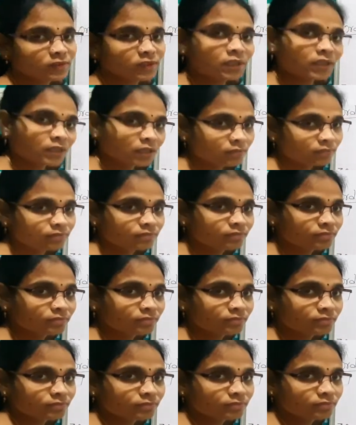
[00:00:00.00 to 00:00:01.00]
Clear?
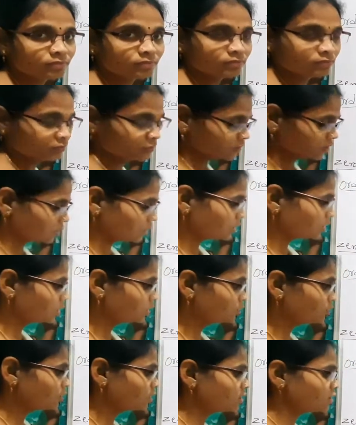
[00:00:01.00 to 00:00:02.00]
So, this
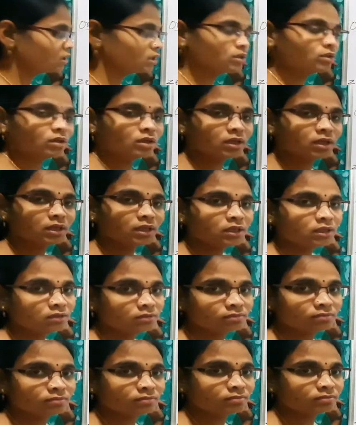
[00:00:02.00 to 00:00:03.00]
is what 0 order
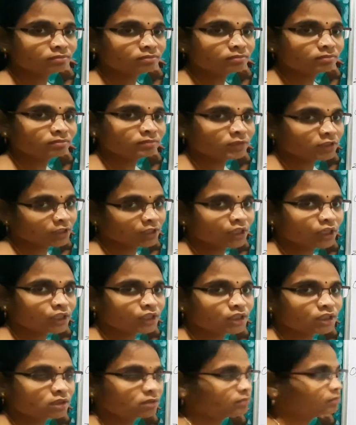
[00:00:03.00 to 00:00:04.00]

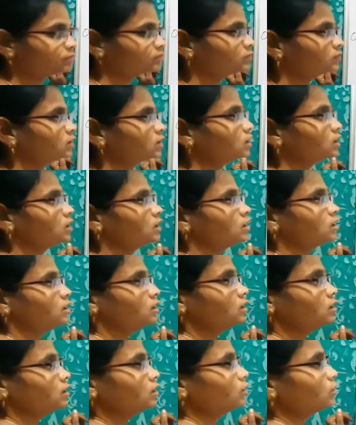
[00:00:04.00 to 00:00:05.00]
reaction.
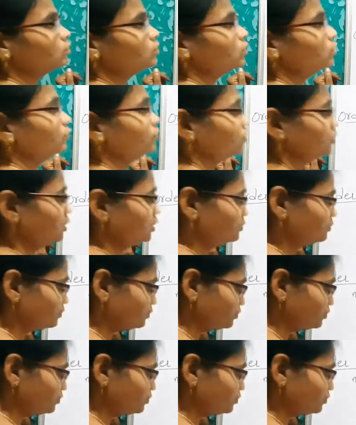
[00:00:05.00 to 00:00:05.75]
Now, go for,